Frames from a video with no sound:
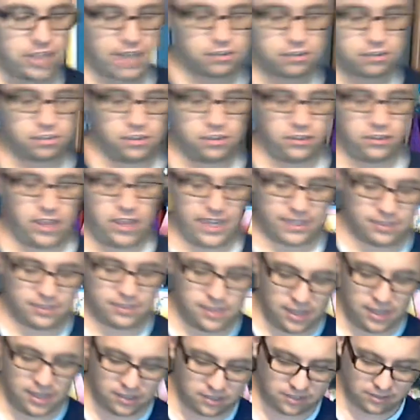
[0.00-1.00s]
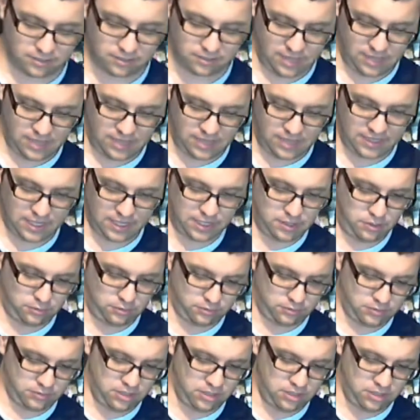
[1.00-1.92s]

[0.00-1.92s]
section like this. I think it goes